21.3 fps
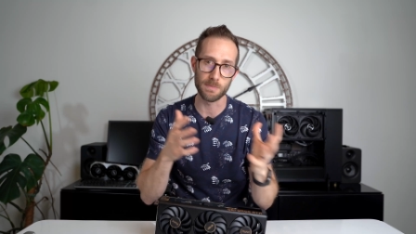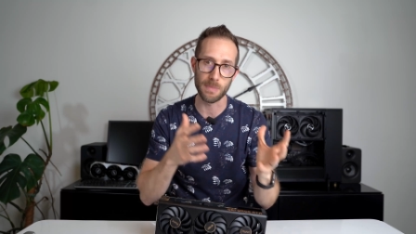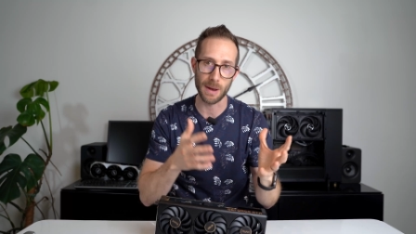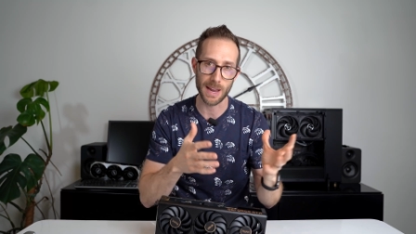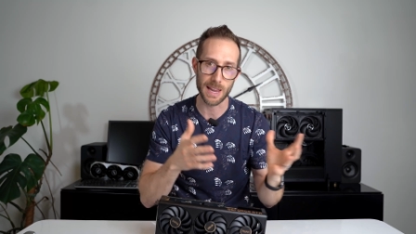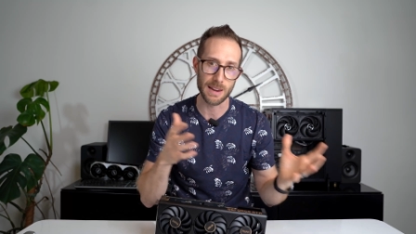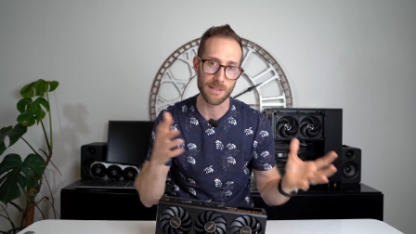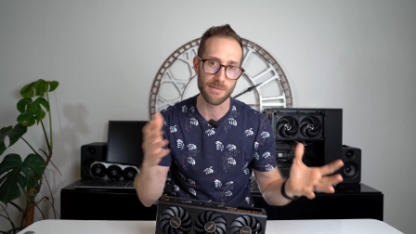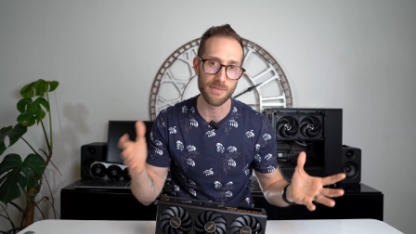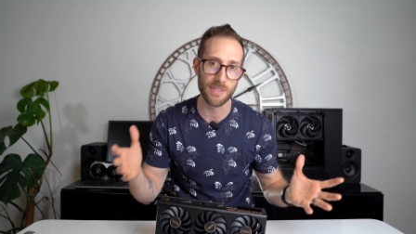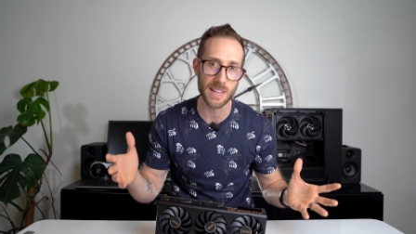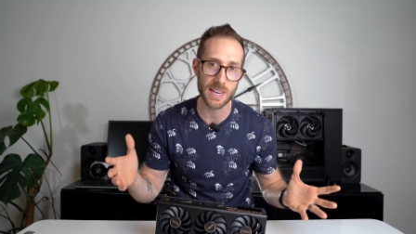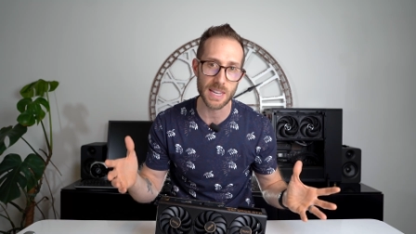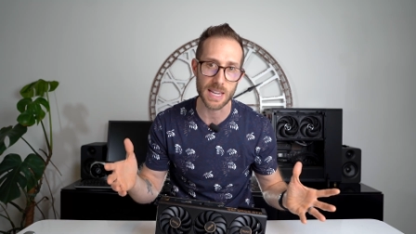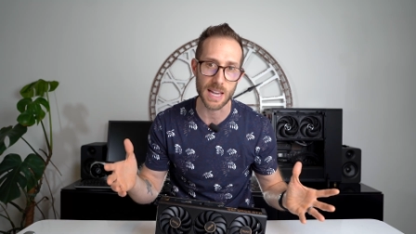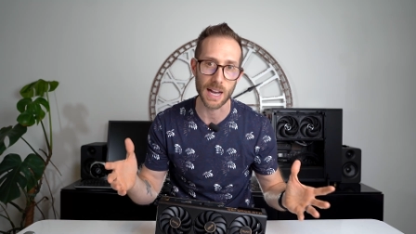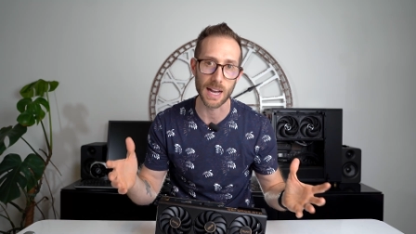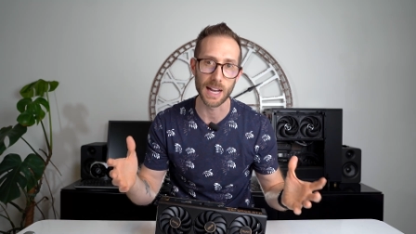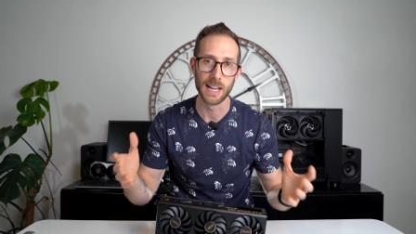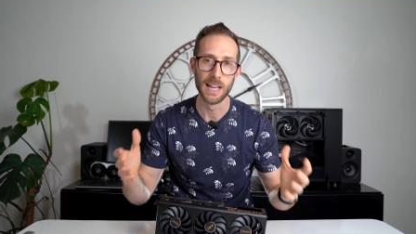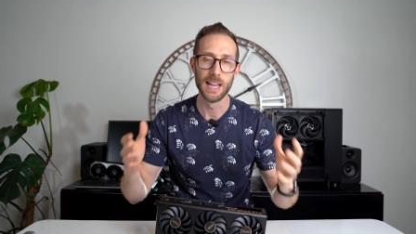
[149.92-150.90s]
by
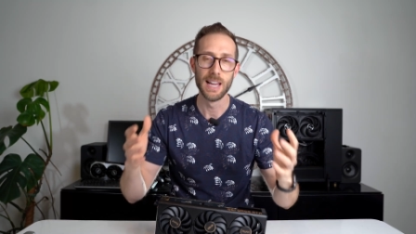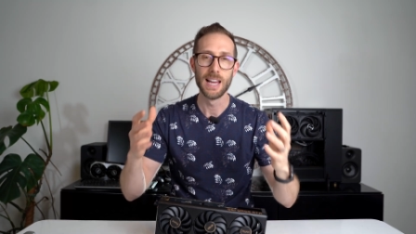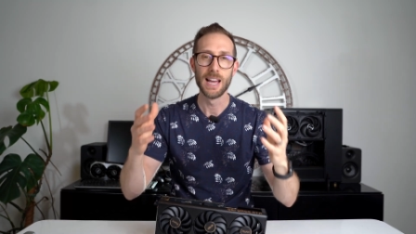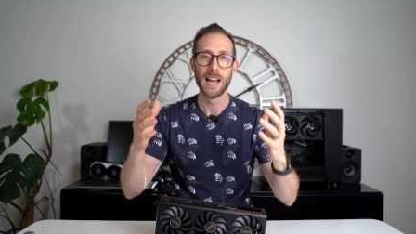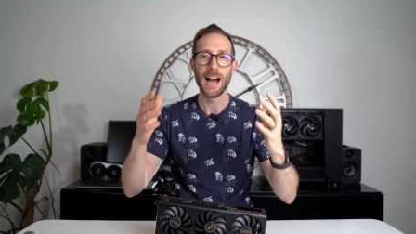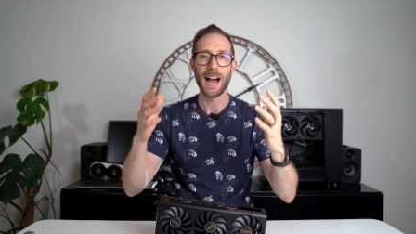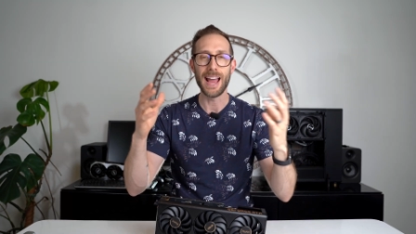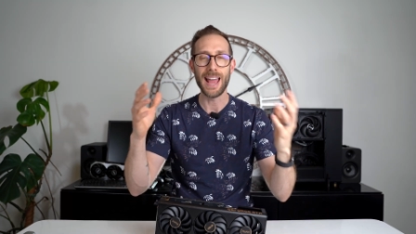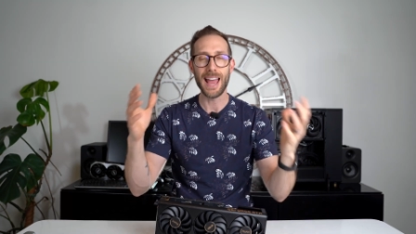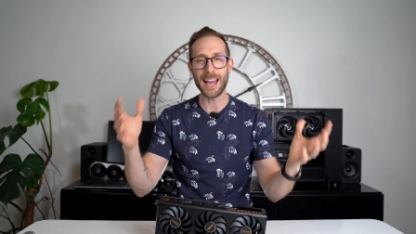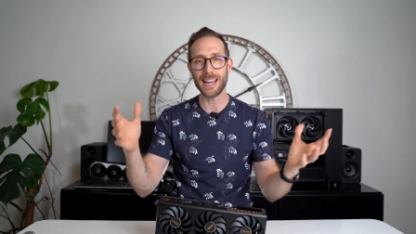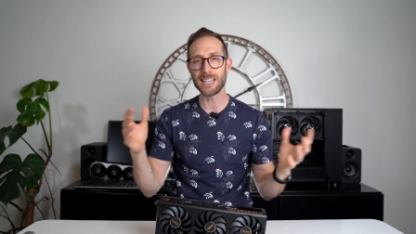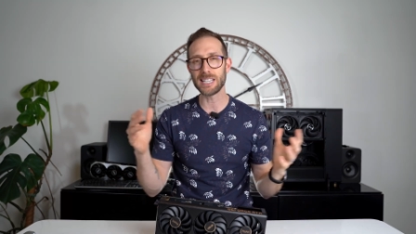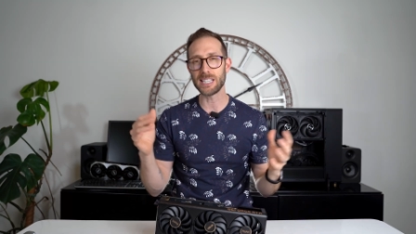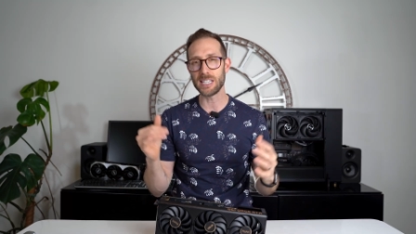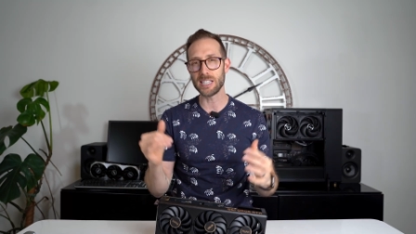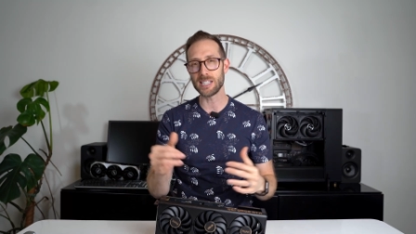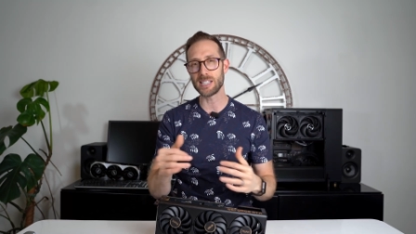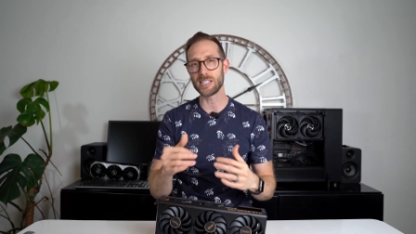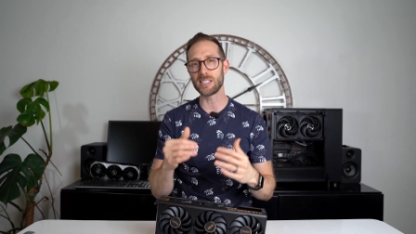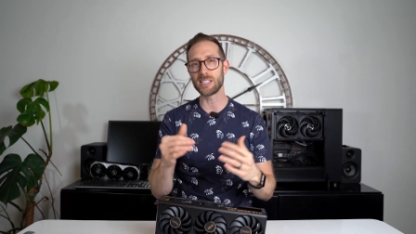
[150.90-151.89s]
NVIDIA. I hadn't
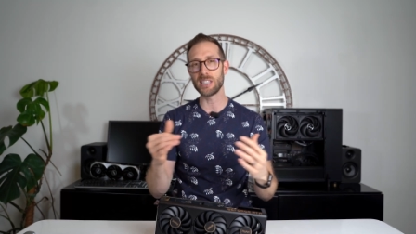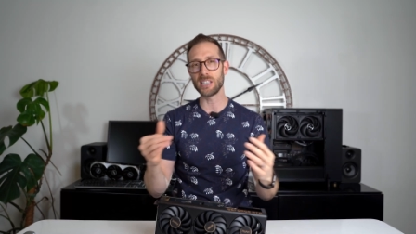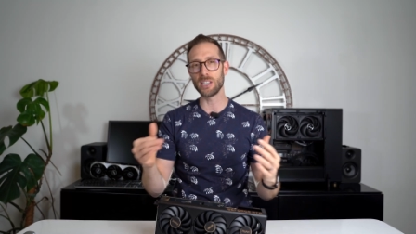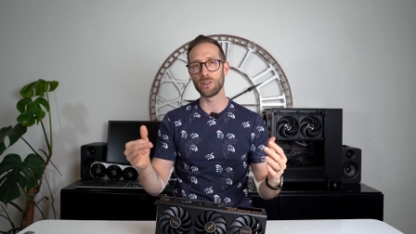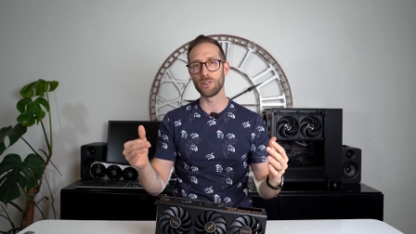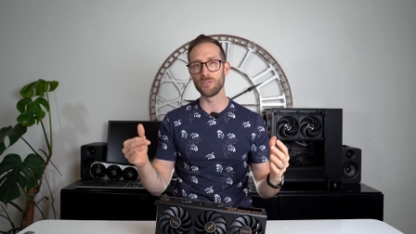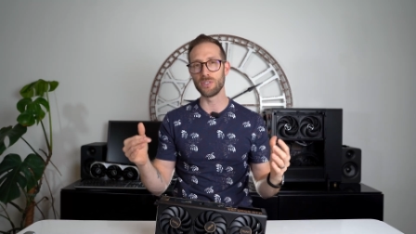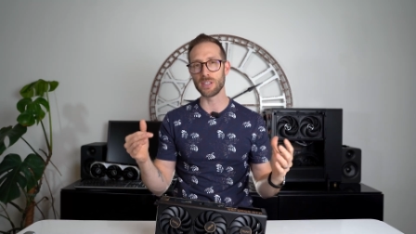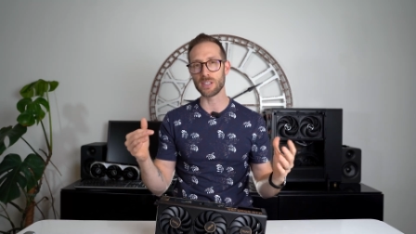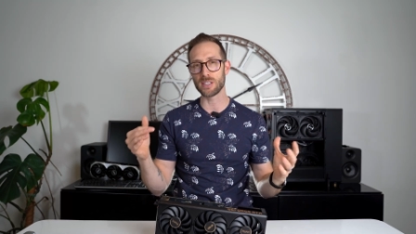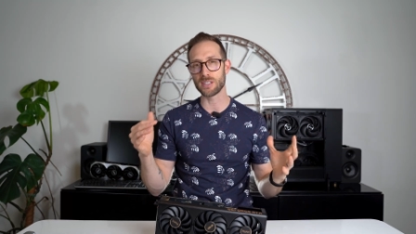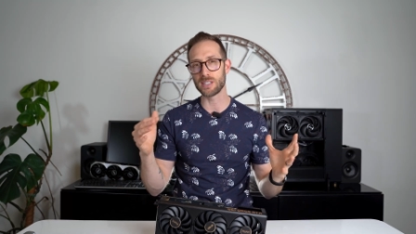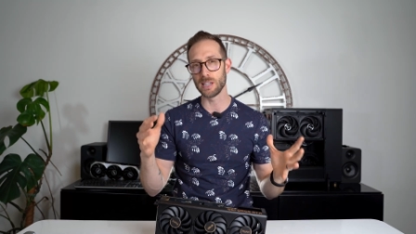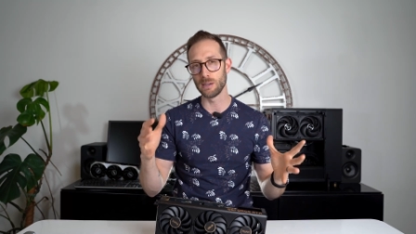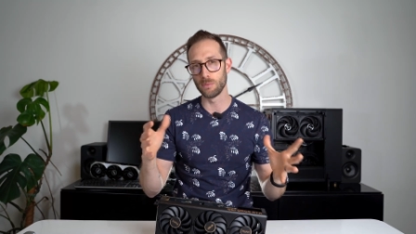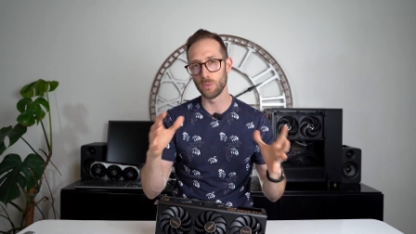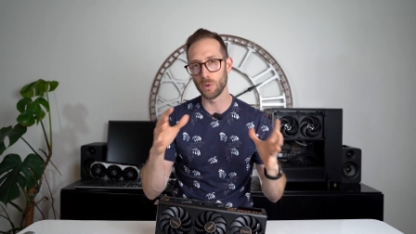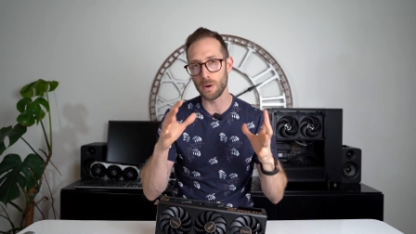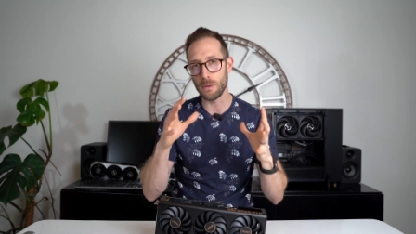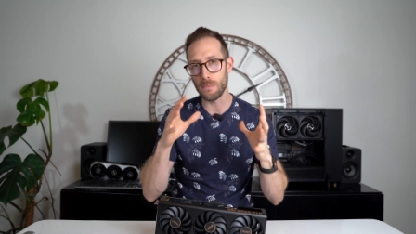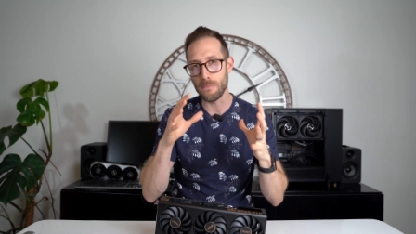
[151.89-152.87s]
considered that
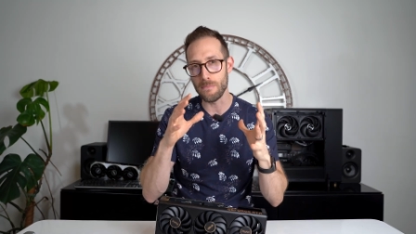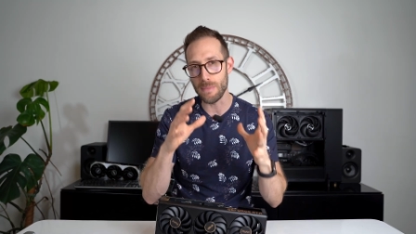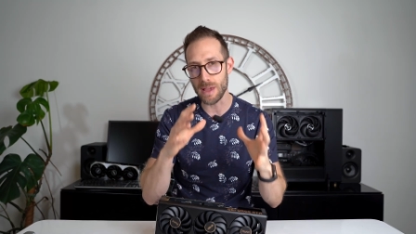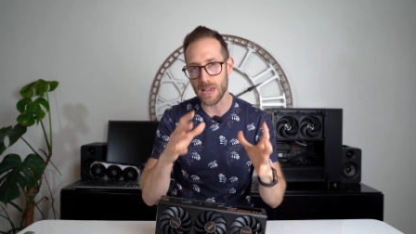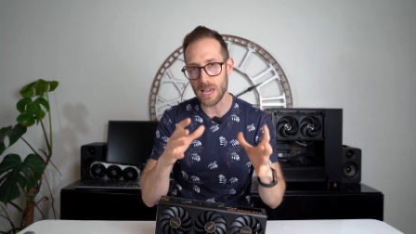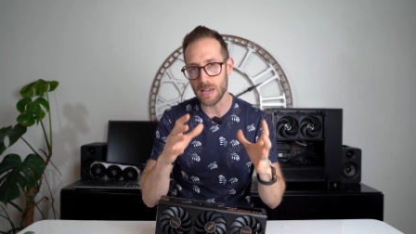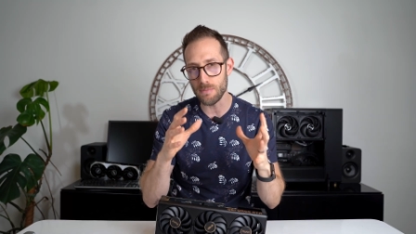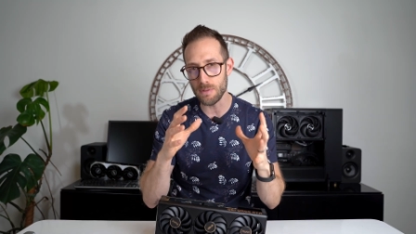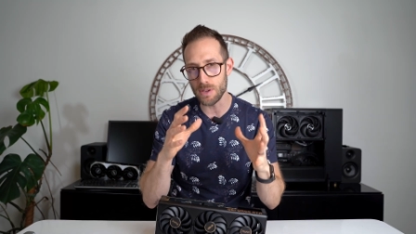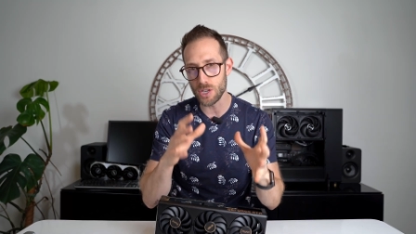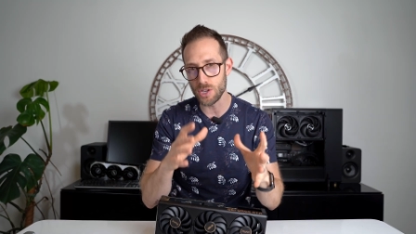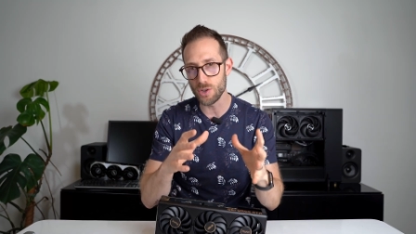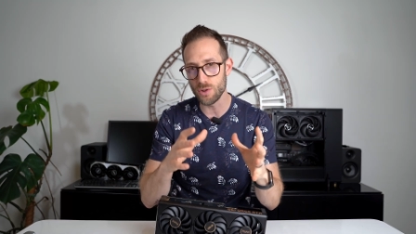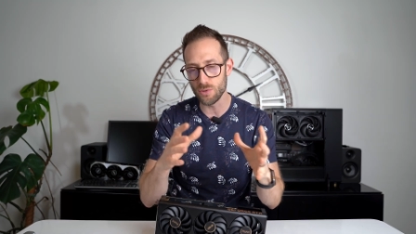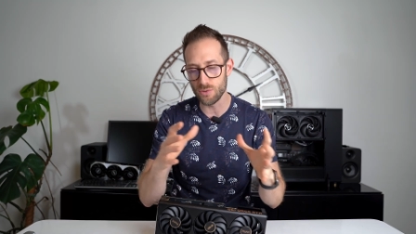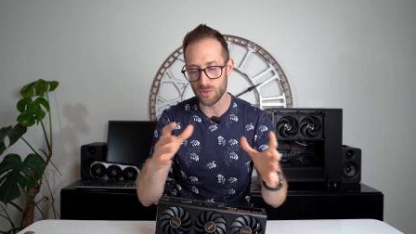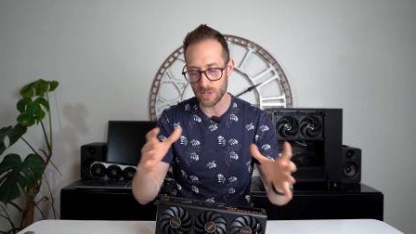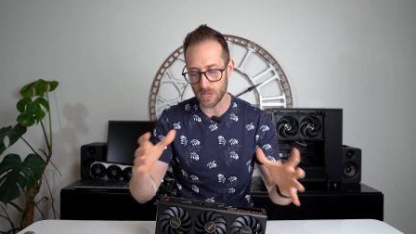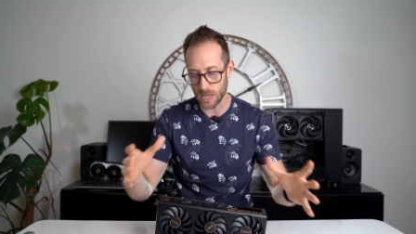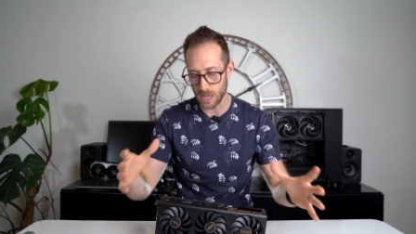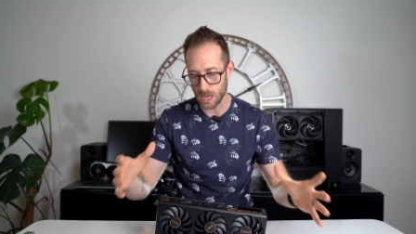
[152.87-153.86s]
someone may be
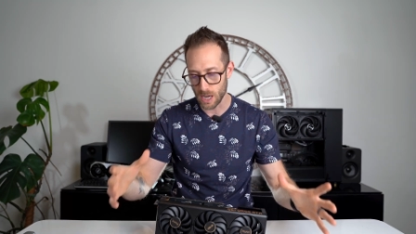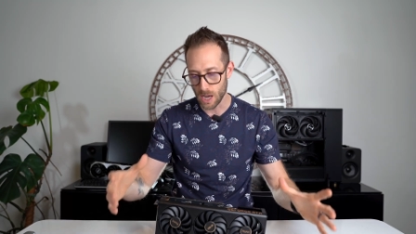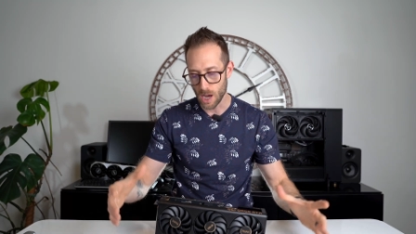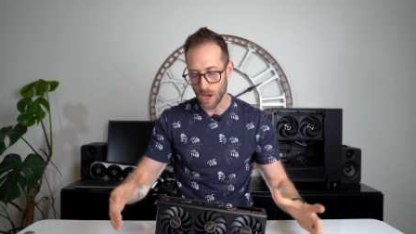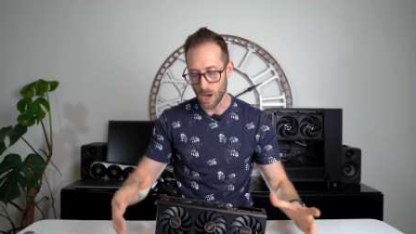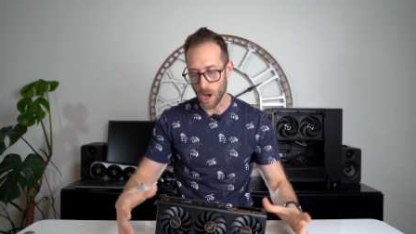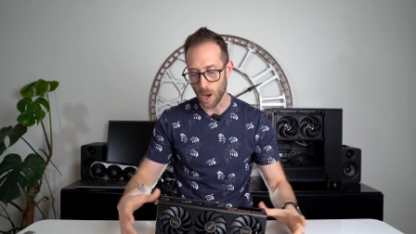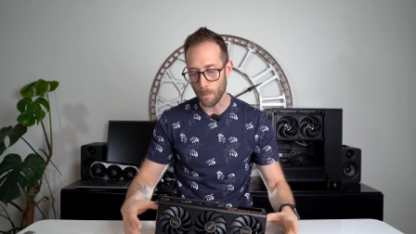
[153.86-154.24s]
using